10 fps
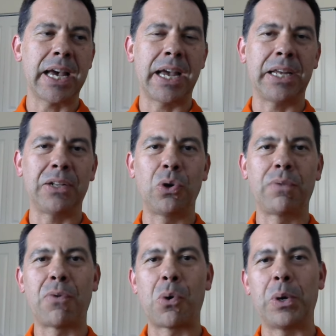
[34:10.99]
I
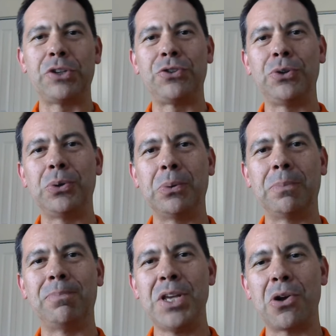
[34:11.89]
look forward to
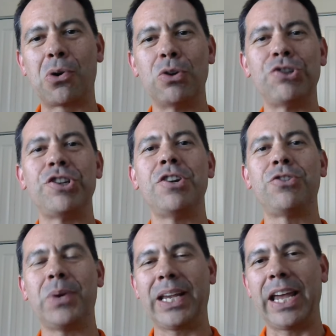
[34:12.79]
you know continue
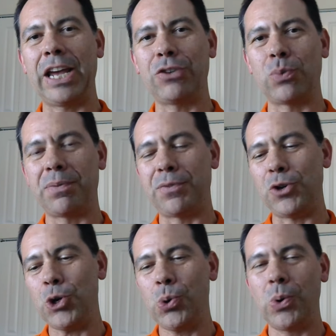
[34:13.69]
to engage with
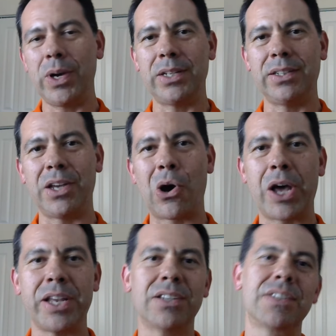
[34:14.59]
you and the
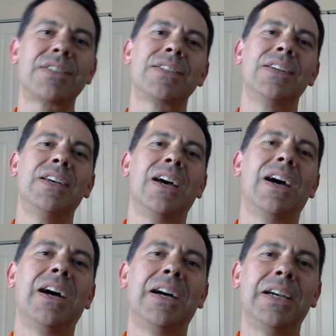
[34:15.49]
audience
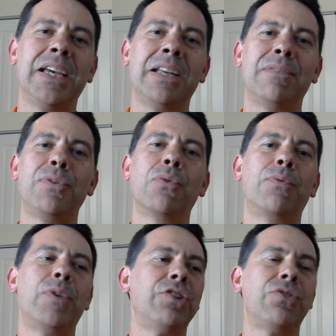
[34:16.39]
uh, and feel
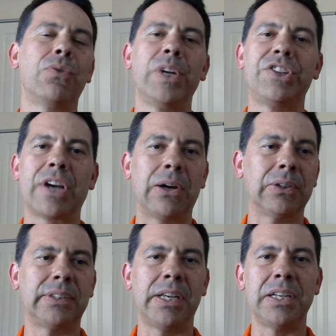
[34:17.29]
free to reach
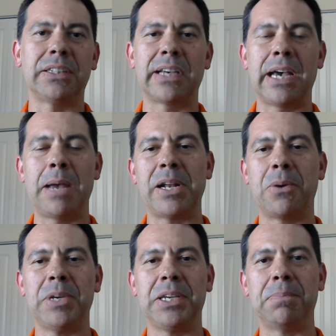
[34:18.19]
out anytime, and
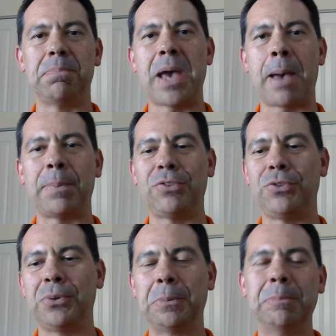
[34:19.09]
I'll be happy
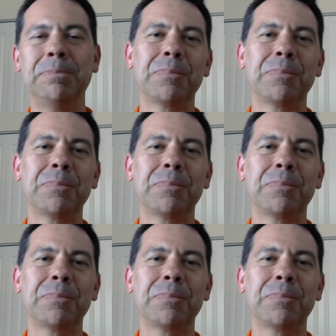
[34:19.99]
to,